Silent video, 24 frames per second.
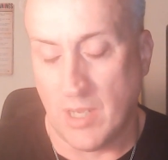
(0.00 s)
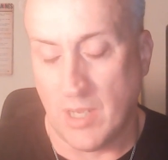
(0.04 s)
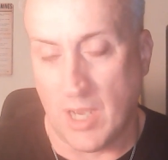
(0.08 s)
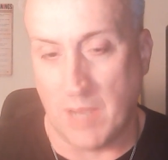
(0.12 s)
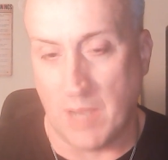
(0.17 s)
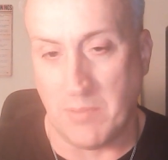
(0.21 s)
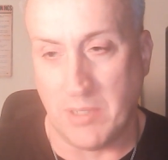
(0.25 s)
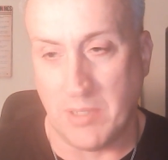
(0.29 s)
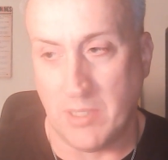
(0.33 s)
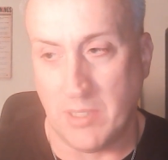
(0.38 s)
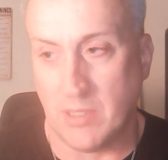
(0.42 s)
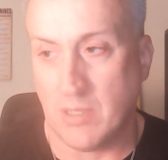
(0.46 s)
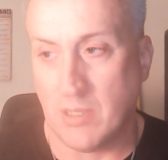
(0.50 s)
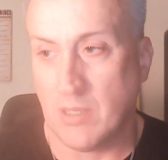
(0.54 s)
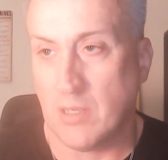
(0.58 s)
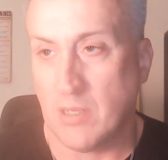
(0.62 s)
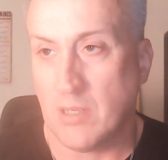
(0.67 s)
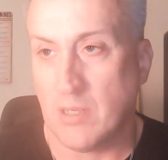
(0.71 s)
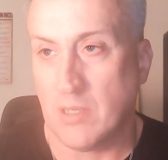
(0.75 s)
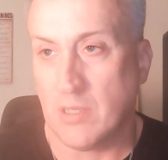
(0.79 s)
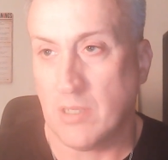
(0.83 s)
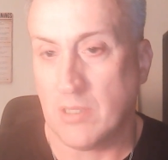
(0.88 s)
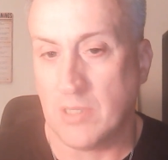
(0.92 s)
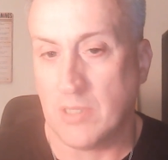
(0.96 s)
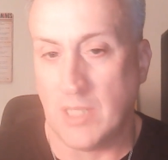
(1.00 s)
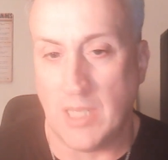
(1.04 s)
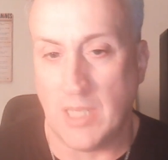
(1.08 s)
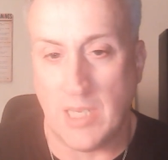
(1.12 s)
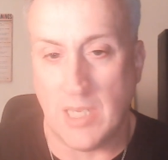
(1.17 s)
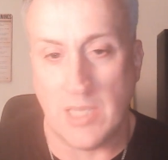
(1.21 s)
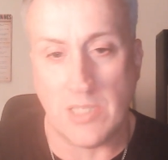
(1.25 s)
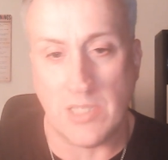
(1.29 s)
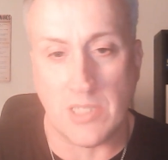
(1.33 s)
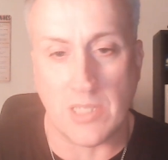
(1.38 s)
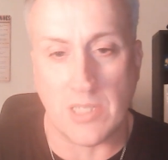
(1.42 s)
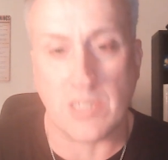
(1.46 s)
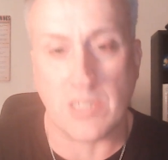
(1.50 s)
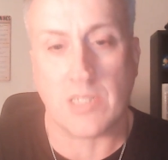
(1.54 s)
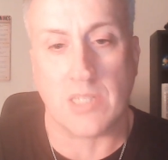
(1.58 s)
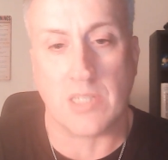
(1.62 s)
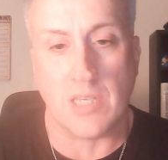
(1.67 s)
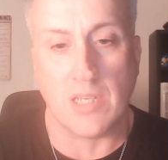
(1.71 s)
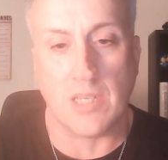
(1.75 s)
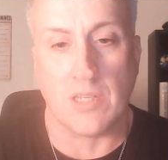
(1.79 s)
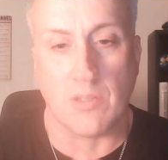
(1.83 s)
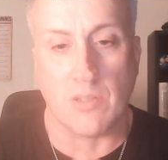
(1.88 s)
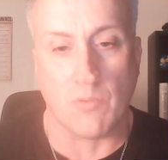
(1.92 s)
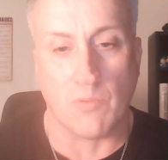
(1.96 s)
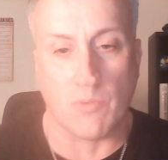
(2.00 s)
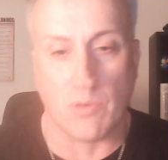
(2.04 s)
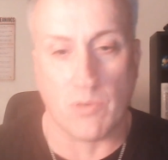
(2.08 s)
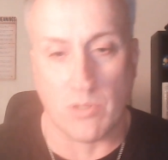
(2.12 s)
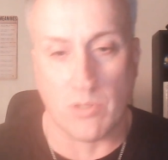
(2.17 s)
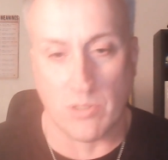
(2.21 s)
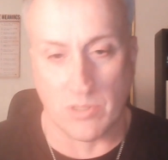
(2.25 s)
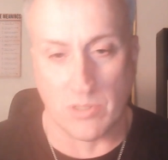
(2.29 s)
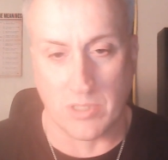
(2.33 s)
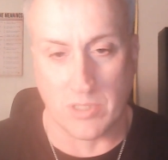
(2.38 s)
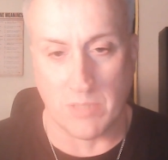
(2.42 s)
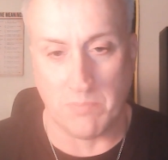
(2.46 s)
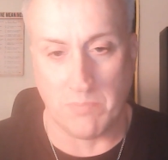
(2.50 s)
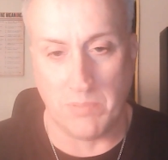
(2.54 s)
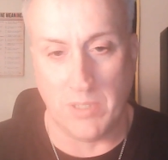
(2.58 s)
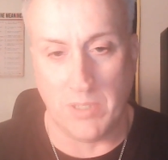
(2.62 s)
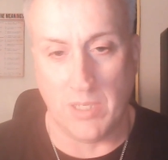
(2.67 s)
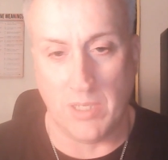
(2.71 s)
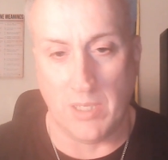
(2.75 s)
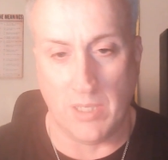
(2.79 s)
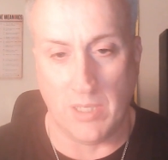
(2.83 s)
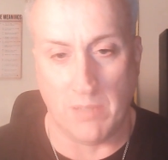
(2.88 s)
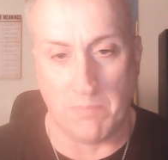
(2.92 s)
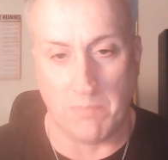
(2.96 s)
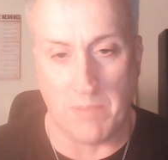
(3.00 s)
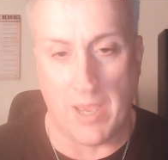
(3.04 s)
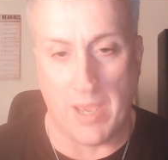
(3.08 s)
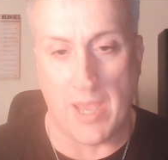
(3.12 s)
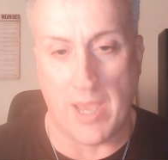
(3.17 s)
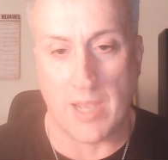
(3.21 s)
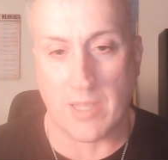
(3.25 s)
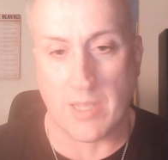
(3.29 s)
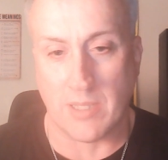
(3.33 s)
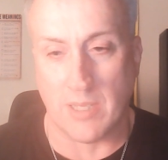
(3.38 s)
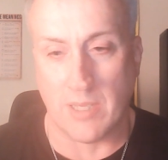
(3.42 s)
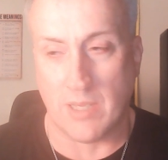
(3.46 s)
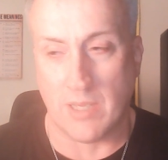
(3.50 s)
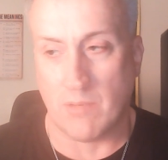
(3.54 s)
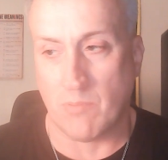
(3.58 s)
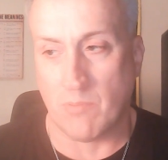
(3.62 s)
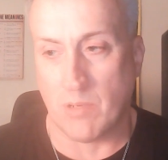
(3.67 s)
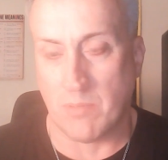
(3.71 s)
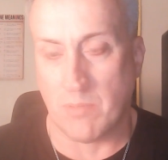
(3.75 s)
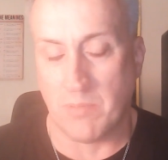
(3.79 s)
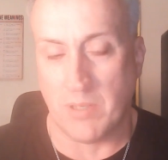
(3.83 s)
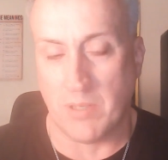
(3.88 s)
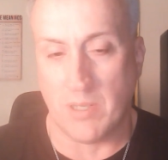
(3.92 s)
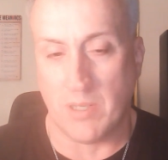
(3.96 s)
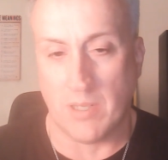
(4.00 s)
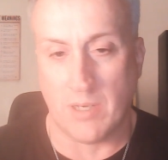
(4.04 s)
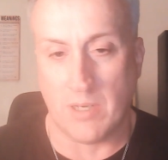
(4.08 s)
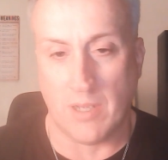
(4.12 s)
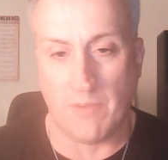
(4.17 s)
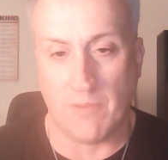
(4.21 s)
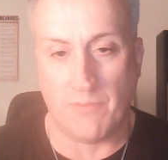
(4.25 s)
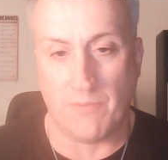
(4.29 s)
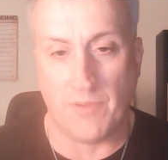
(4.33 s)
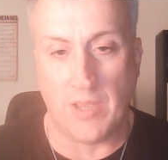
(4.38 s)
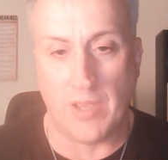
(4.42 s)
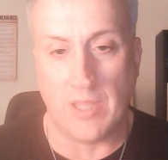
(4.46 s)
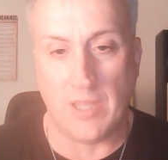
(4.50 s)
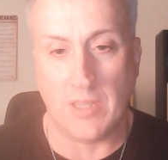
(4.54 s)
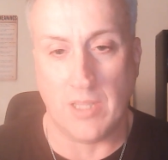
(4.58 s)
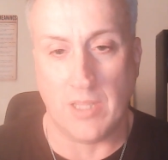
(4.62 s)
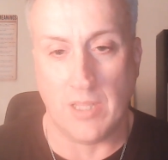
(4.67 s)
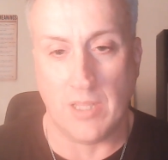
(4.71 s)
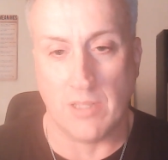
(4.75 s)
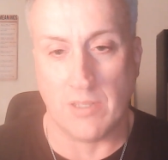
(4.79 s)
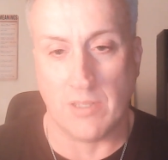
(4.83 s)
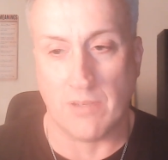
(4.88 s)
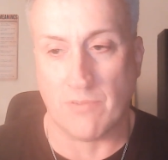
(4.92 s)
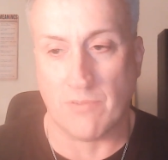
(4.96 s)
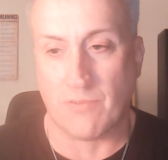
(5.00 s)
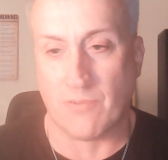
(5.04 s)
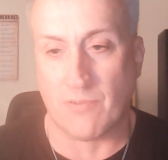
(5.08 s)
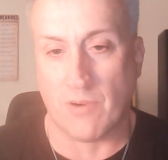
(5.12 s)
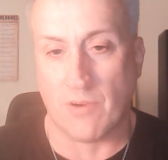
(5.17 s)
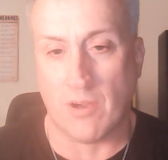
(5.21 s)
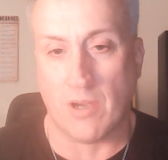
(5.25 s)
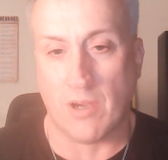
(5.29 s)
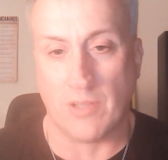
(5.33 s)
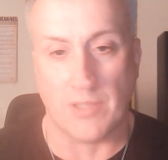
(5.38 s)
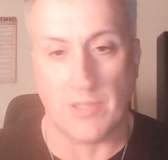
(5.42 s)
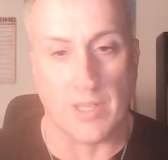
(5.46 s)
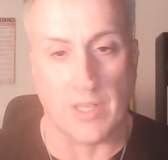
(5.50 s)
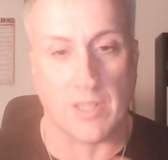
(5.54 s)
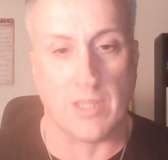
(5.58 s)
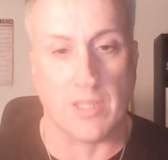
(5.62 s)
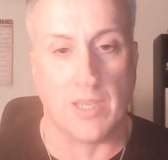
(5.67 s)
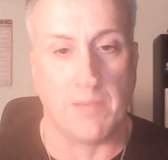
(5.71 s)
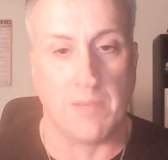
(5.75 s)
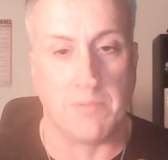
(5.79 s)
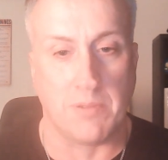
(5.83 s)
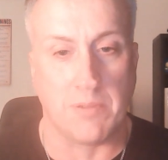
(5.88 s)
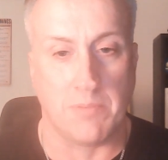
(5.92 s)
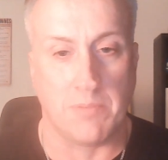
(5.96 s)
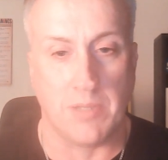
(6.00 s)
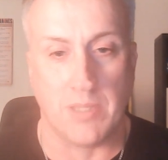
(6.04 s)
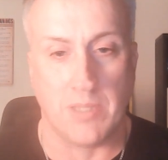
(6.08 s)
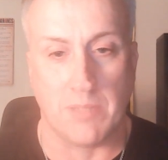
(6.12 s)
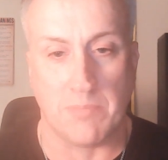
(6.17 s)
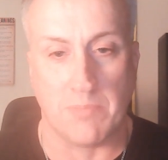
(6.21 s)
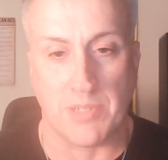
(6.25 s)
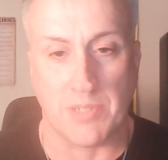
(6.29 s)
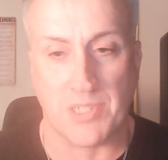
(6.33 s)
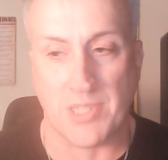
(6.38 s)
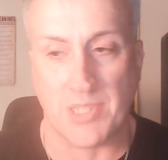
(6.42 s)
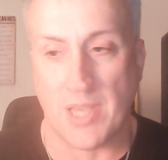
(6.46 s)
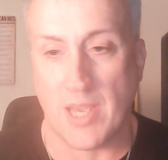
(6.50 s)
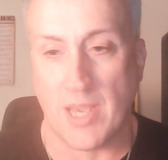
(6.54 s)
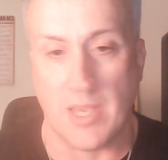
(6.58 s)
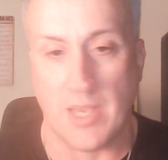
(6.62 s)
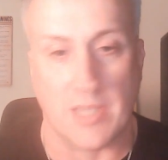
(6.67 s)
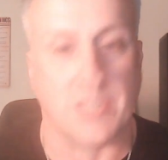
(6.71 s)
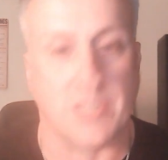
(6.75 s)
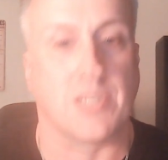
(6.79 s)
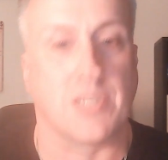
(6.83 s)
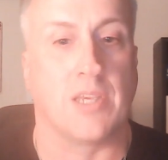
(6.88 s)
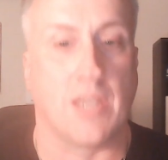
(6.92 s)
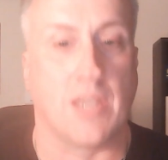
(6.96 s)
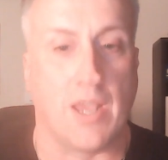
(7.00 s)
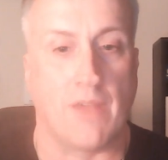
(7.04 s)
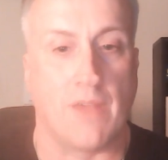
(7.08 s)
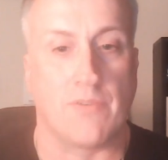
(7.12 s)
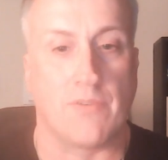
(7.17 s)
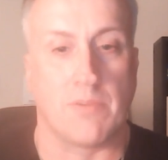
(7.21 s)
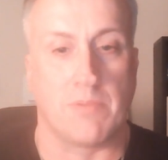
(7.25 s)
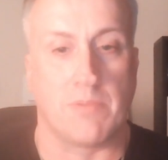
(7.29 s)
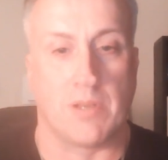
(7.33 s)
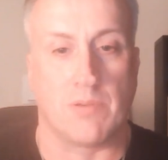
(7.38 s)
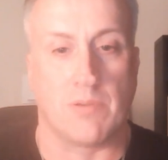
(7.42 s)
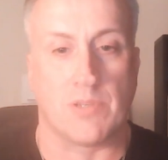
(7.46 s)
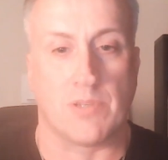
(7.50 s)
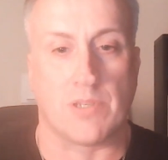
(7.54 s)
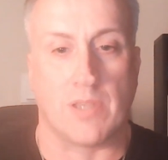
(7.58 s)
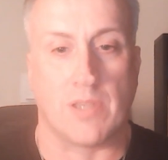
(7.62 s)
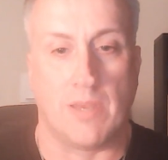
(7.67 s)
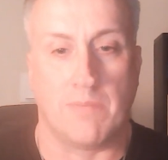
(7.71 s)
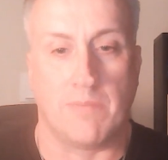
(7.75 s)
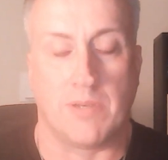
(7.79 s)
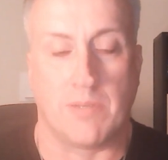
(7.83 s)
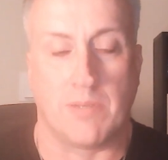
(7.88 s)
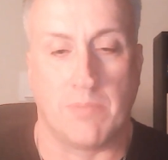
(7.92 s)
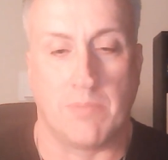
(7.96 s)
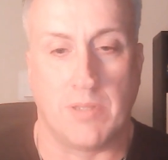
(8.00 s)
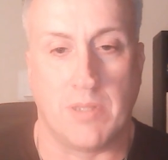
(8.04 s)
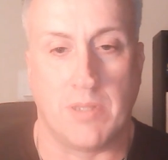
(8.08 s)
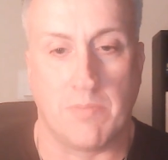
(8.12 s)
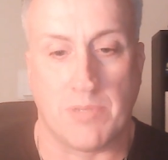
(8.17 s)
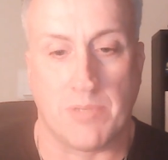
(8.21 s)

I mean, the easiest thing in the world to be back then would have been a faith healing fraud that claimed to be the Messiah, seeing everybody was claiming to be the